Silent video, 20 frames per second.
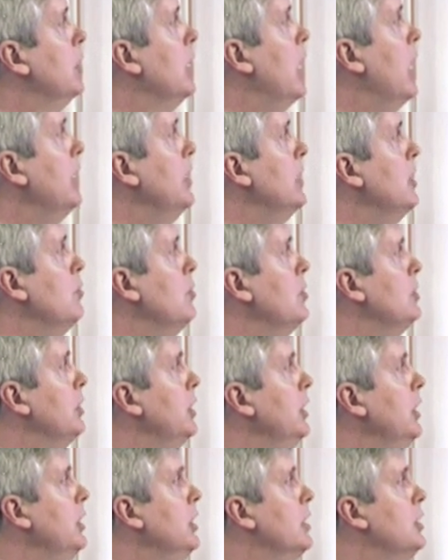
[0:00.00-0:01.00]
The idea with
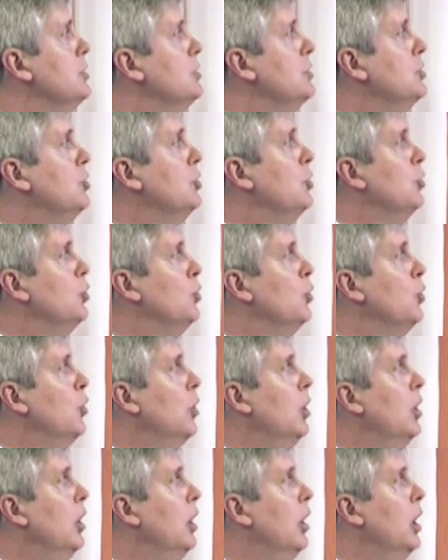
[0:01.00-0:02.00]
lean is to,
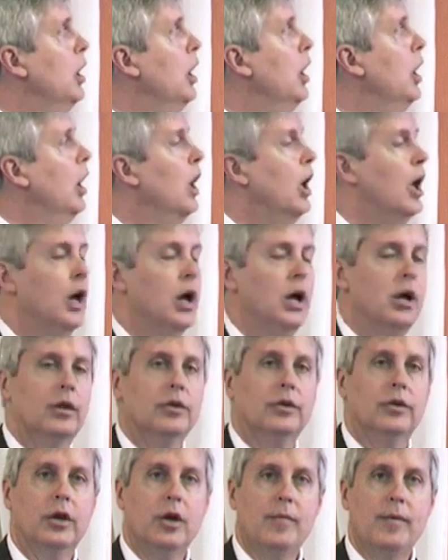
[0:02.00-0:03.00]
uh,
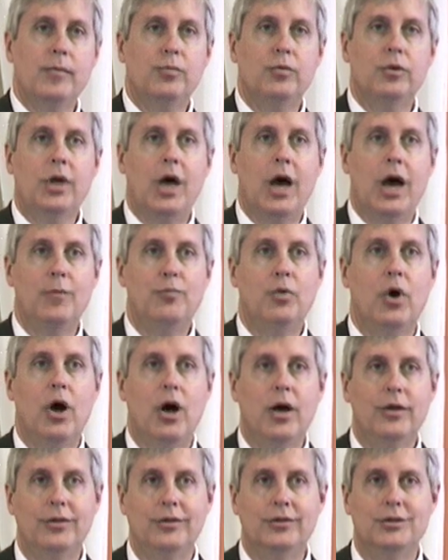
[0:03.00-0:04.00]
to come up with
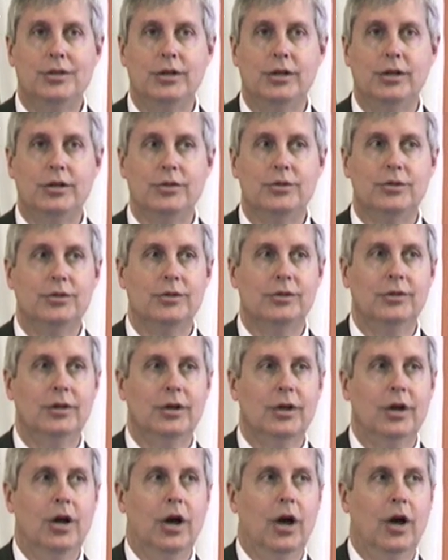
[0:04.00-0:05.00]
hypotheses
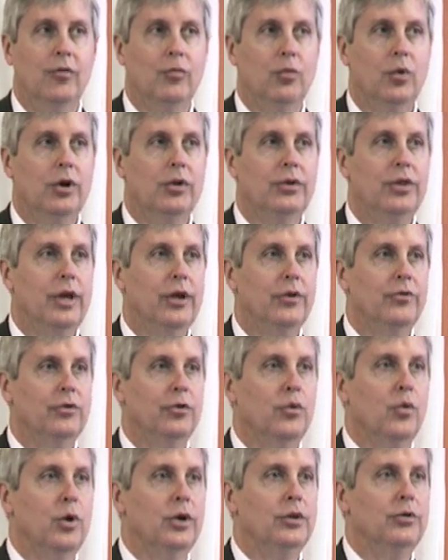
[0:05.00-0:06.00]
of where things are
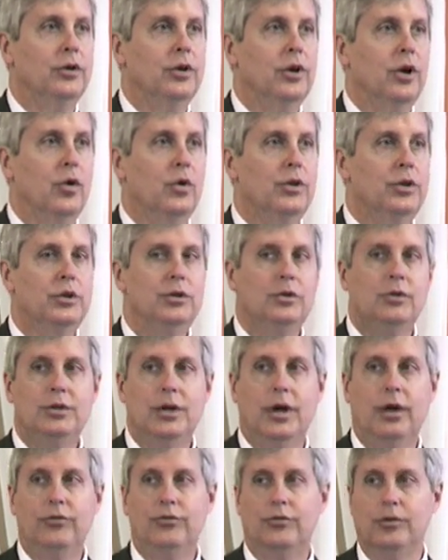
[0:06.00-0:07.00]
going to go, and then you
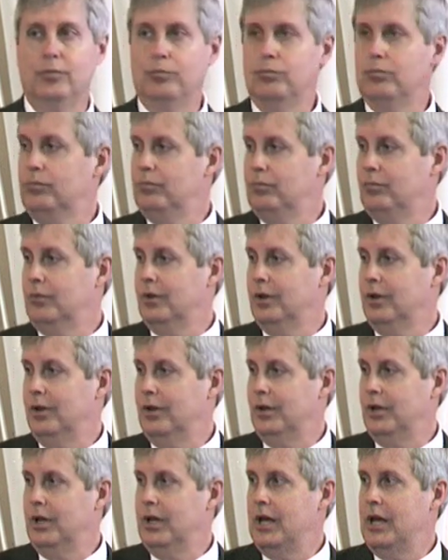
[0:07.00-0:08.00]
test them.
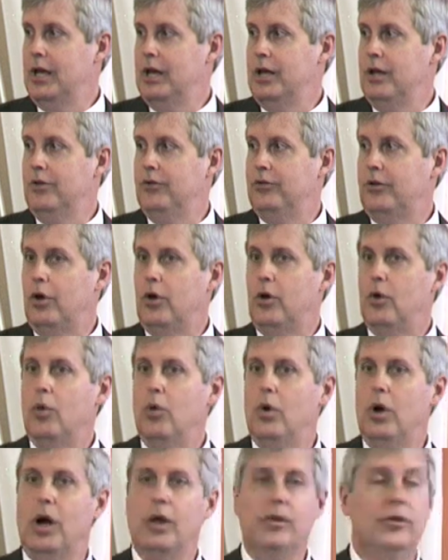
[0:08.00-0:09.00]

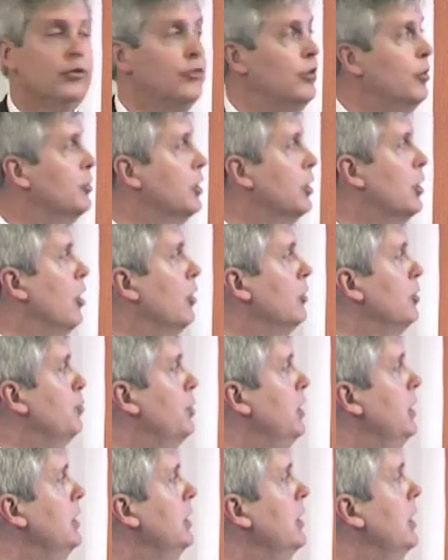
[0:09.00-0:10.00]
So uh, there's something called the
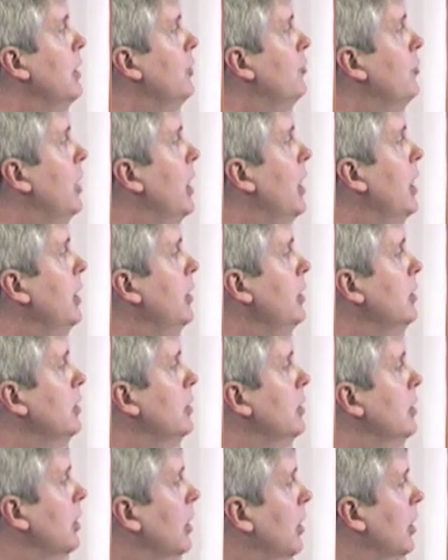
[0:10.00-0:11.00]
PDSA,
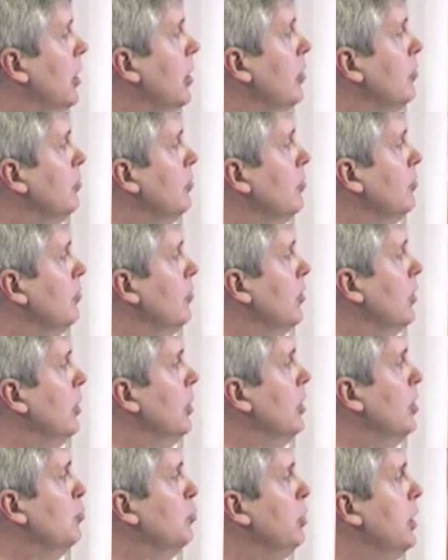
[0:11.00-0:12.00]
um,
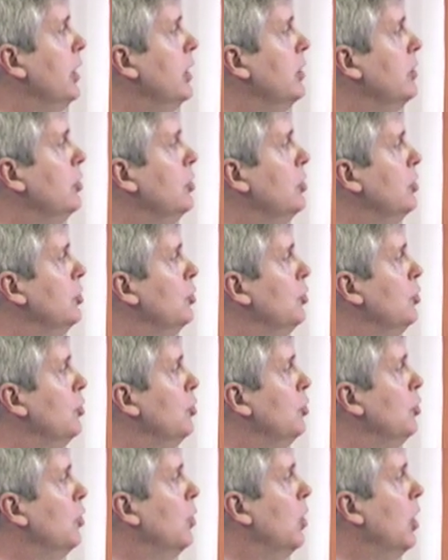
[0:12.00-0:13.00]
Plan
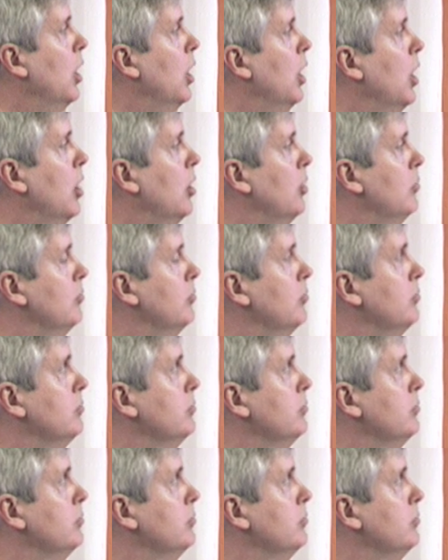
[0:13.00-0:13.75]
Do, um,